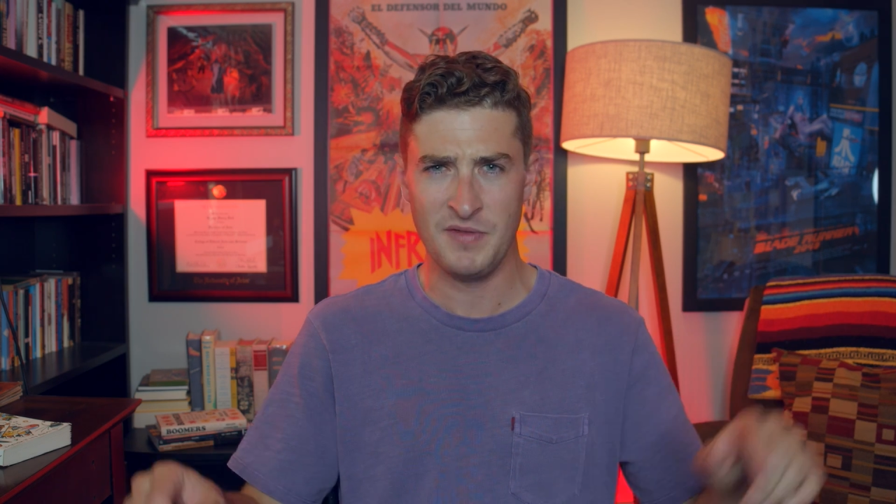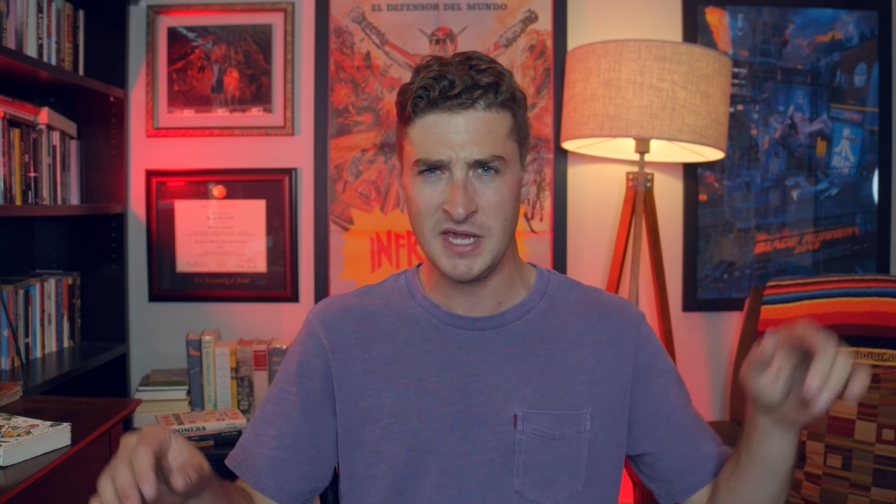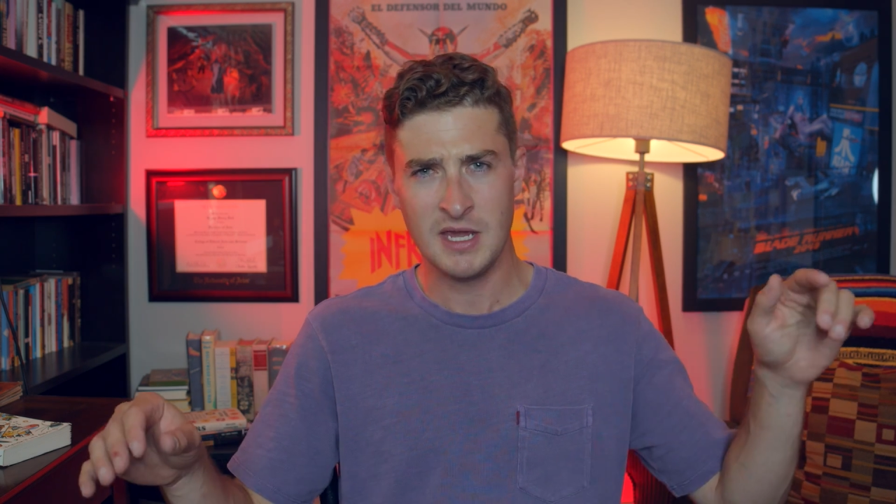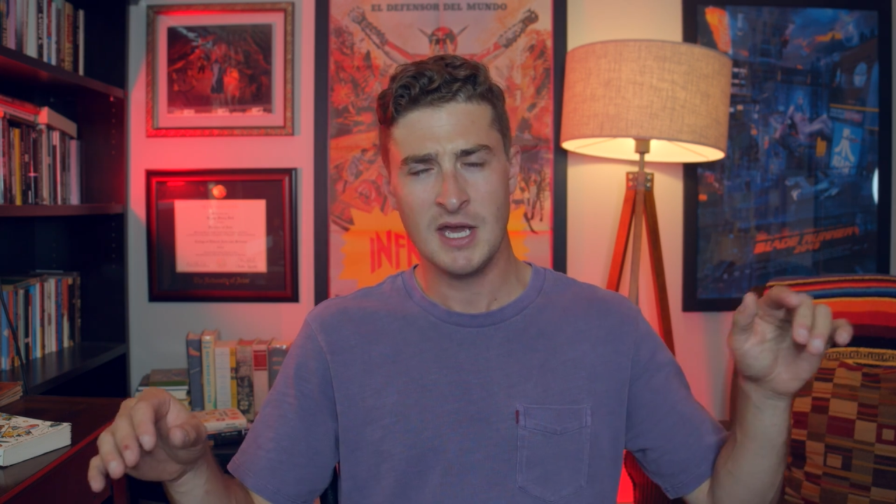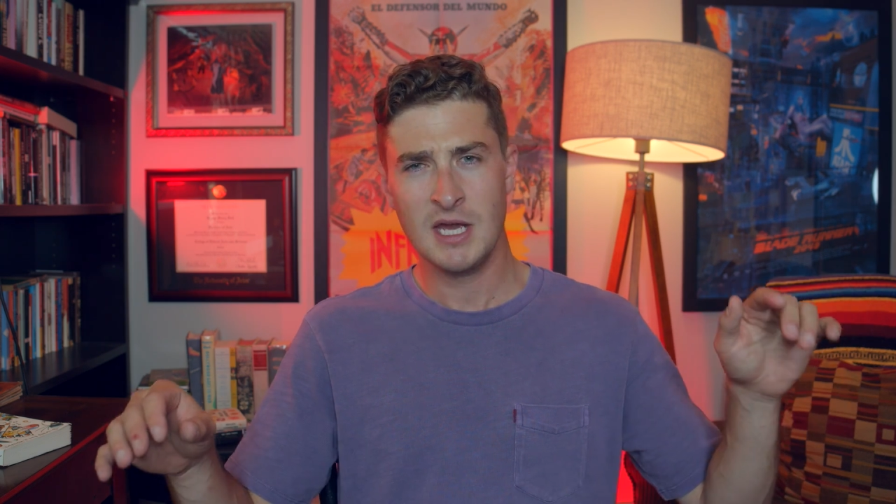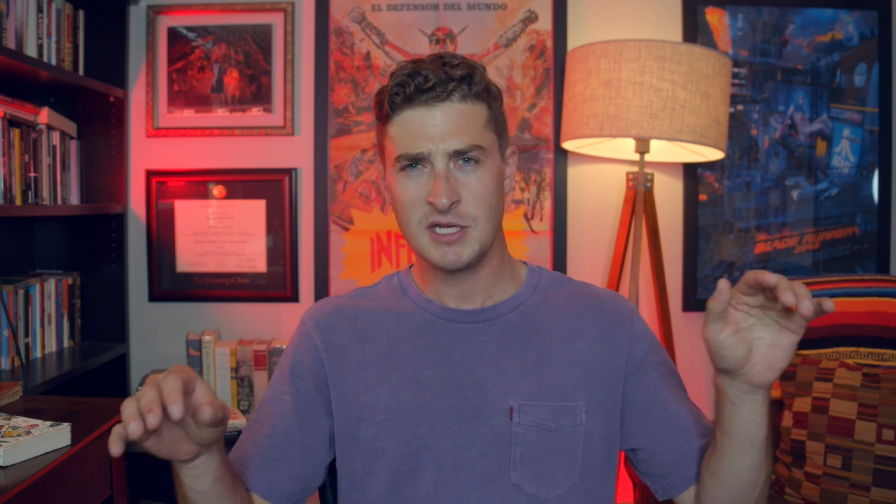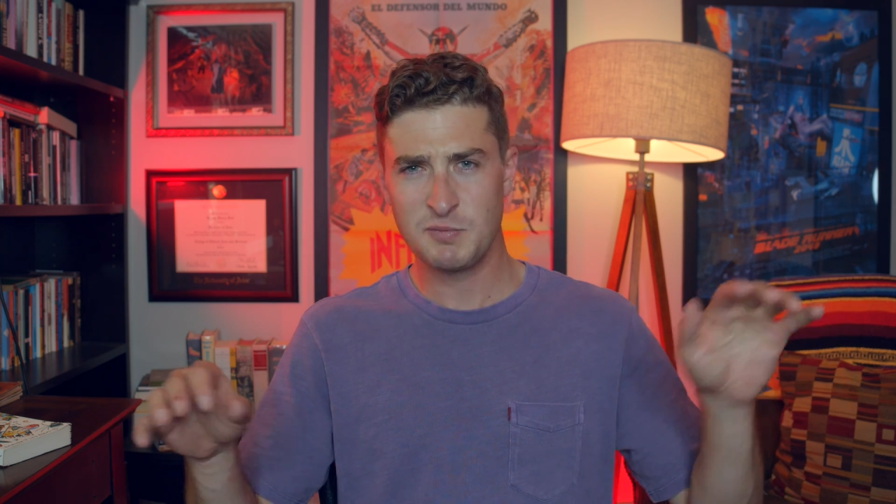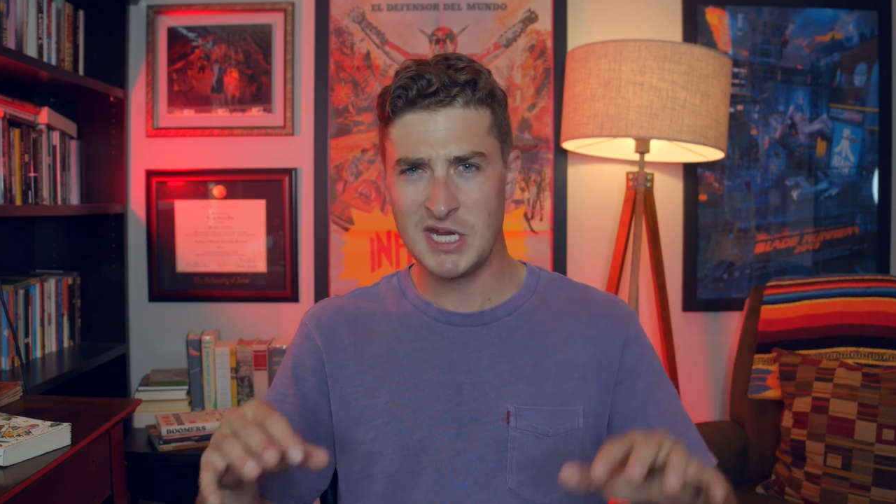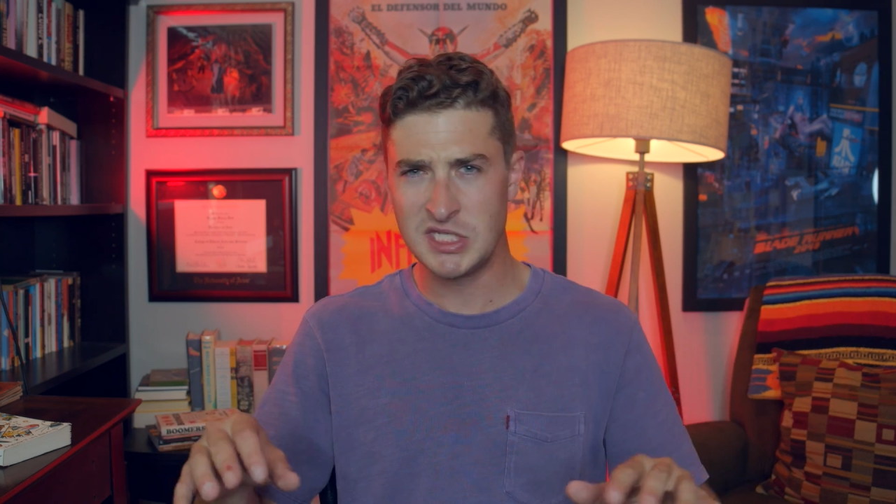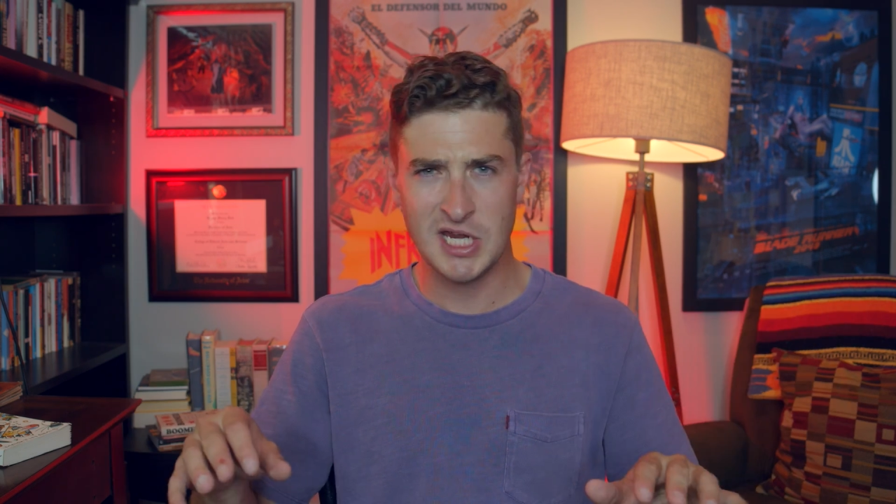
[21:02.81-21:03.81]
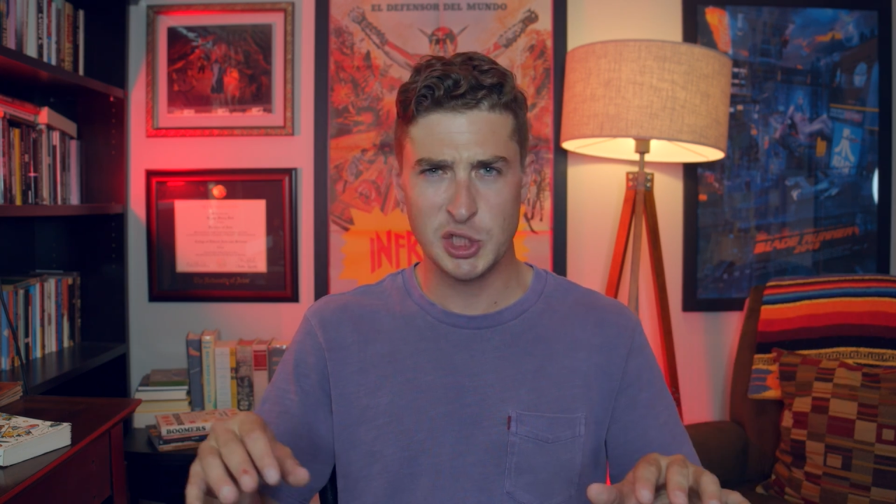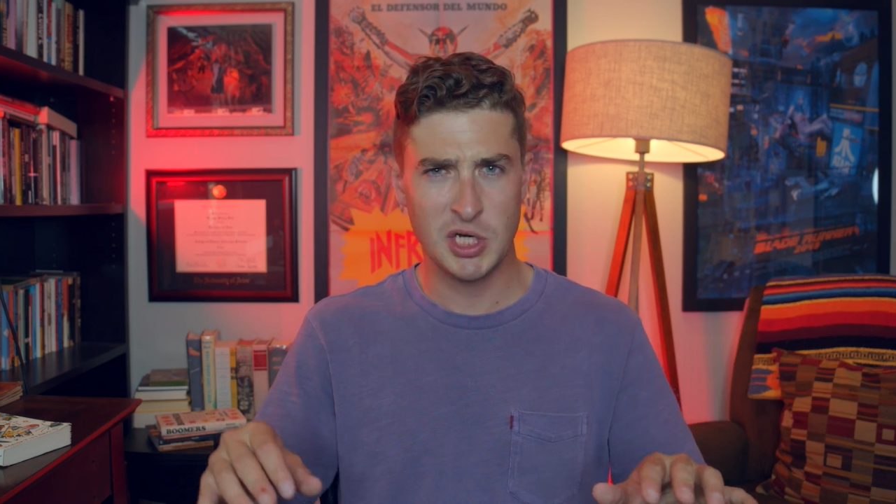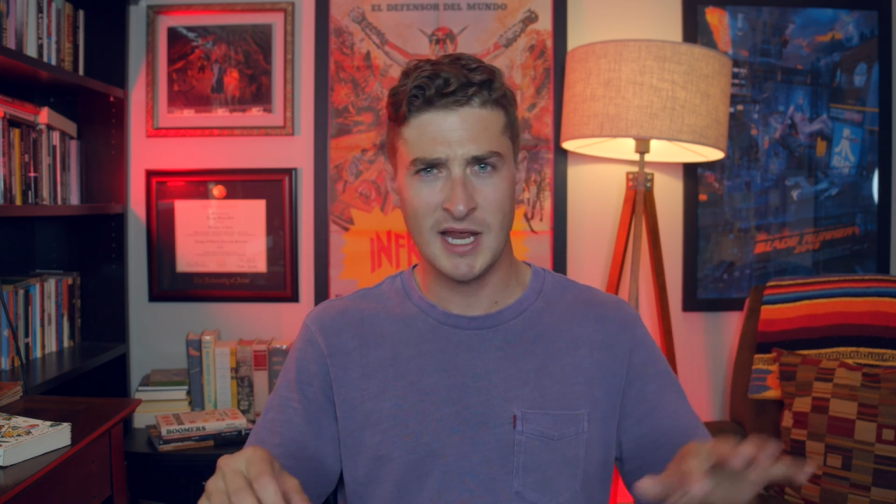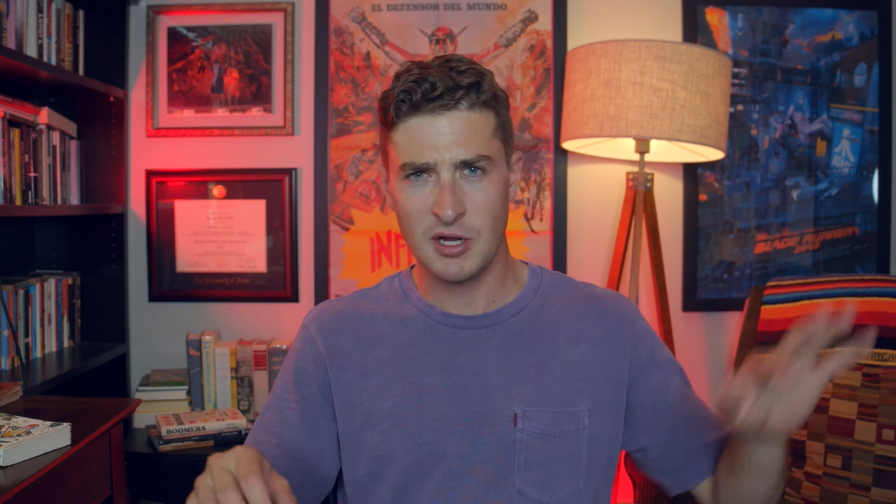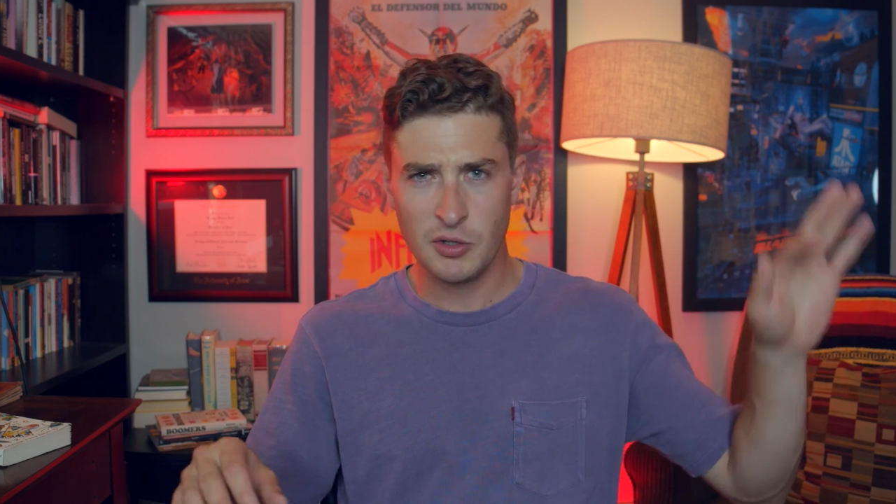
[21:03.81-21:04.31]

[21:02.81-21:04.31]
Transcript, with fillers: the space station, like